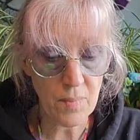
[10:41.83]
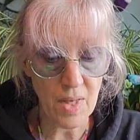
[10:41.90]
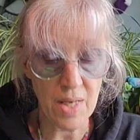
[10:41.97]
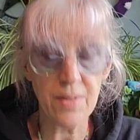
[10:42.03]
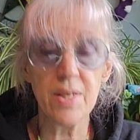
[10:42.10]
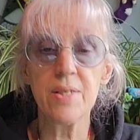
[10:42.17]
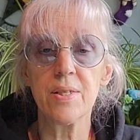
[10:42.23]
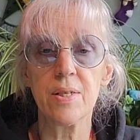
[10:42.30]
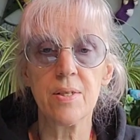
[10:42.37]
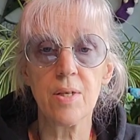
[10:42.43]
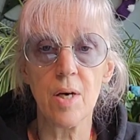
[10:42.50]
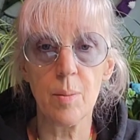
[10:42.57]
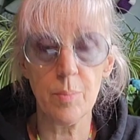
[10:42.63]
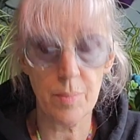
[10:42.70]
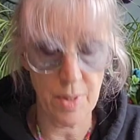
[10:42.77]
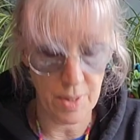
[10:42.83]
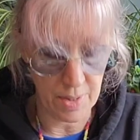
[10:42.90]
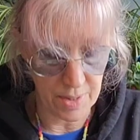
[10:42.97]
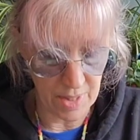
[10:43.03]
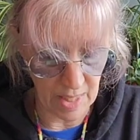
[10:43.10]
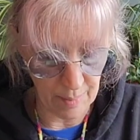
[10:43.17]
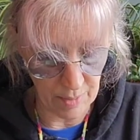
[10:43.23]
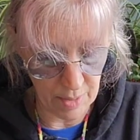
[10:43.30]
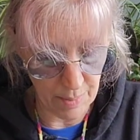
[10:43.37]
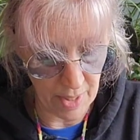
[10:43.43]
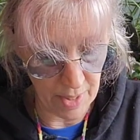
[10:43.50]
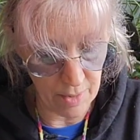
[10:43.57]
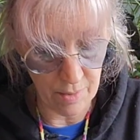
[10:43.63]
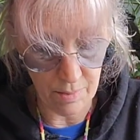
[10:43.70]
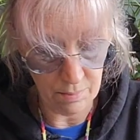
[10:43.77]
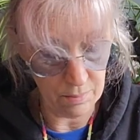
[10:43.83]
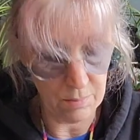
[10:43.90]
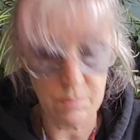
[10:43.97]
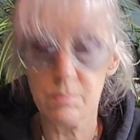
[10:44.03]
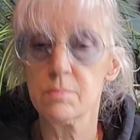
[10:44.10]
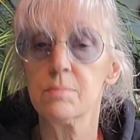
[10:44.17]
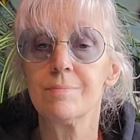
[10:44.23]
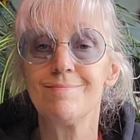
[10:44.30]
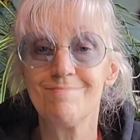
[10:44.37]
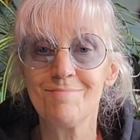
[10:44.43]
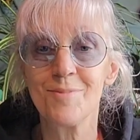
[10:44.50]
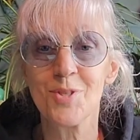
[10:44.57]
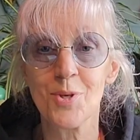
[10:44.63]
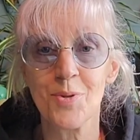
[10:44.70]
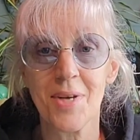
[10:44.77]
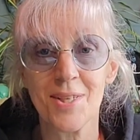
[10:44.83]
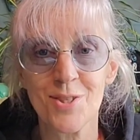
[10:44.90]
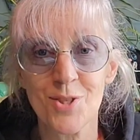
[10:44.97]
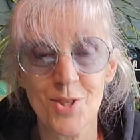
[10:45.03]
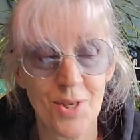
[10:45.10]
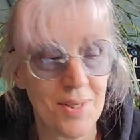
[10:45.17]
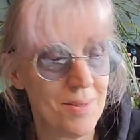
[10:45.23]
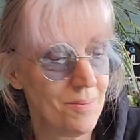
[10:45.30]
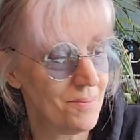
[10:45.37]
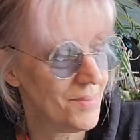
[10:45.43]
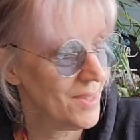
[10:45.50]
and they did come in a timely manner. So that's good.